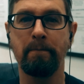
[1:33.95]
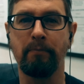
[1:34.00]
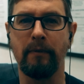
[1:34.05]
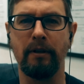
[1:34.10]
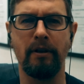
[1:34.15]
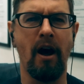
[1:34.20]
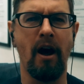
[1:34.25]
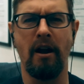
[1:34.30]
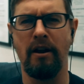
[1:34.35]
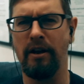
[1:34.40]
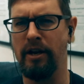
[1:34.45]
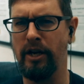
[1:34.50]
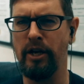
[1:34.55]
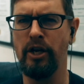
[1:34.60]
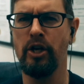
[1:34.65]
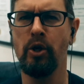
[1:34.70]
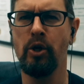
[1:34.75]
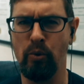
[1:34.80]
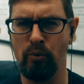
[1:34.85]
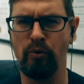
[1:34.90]
Not
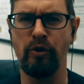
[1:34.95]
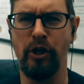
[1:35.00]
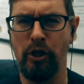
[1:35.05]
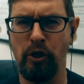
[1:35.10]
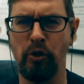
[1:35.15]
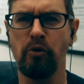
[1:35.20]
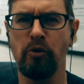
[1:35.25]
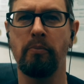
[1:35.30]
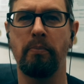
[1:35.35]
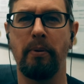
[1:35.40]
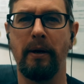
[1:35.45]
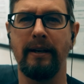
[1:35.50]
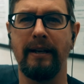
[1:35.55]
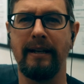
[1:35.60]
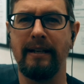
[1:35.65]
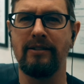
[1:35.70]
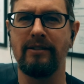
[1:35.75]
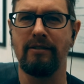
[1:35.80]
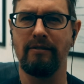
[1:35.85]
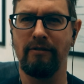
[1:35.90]
new, but
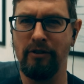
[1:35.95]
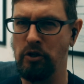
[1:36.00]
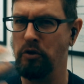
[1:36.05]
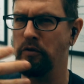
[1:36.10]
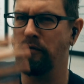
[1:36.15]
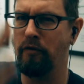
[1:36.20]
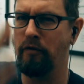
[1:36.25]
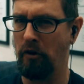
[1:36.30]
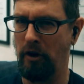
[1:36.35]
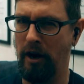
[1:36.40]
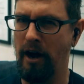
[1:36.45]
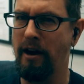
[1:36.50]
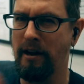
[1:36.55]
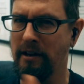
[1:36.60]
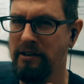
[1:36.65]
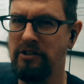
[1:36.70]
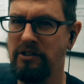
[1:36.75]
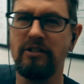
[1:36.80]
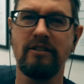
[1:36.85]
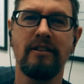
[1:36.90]
it's new for
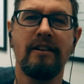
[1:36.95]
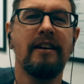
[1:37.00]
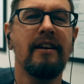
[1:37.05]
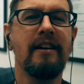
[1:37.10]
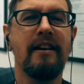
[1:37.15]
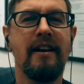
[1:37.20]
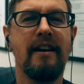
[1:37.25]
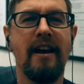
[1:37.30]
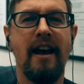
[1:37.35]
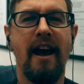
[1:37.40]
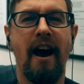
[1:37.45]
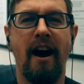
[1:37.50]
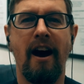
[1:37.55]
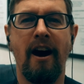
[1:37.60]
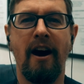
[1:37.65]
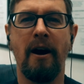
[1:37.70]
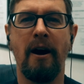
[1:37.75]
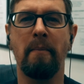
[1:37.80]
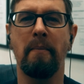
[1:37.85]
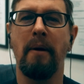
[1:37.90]
us.
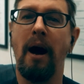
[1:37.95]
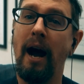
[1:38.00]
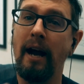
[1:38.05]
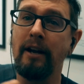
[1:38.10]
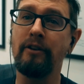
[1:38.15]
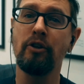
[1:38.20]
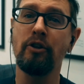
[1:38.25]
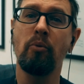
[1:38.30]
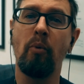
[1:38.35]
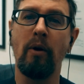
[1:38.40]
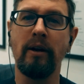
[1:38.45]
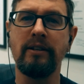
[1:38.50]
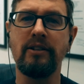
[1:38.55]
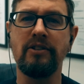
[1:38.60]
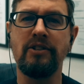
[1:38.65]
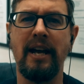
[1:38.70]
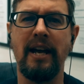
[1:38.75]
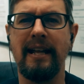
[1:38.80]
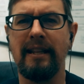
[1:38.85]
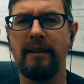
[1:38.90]
I do want to
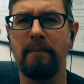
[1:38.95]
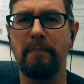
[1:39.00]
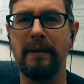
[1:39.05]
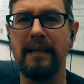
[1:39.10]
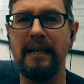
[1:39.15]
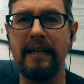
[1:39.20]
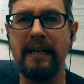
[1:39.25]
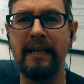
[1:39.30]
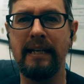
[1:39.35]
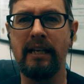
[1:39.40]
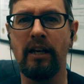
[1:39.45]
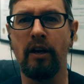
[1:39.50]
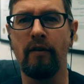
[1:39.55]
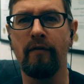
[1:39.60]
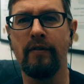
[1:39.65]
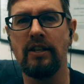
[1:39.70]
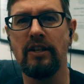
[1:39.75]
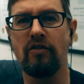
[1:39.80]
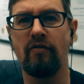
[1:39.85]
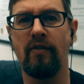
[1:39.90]
say at the beginning of
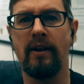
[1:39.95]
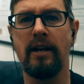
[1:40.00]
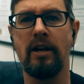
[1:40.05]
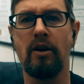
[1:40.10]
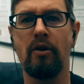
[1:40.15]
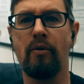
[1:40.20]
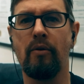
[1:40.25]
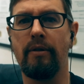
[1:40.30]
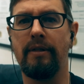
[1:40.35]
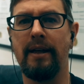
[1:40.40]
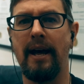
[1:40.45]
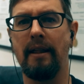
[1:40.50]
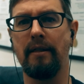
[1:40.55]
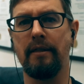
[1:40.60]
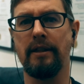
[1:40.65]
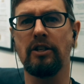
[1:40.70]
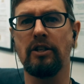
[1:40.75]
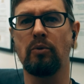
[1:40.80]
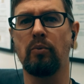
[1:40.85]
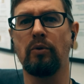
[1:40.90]
this video that
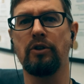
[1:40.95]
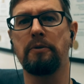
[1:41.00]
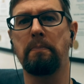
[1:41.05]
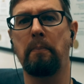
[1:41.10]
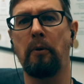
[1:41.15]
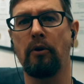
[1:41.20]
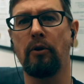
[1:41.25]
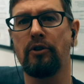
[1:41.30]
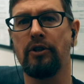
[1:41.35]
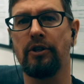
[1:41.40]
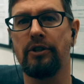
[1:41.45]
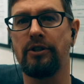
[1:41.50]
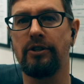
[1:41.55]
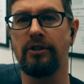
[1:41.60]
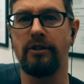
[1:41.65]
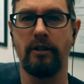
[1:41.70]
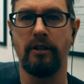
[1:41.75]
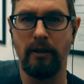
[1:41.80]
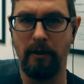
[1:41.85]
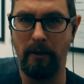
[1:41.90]
this was
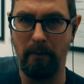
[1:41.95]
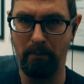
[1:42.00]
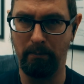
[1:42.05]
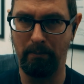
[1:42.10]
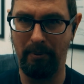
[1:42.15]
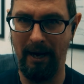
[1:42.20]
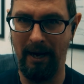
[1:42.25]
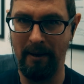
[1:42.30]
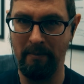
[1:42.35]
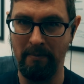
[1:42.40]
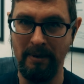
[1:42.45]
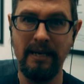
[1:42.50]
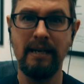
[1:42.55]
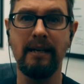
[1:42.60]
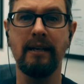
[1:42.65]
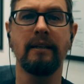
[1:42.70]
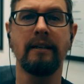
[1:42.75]
purchased by me.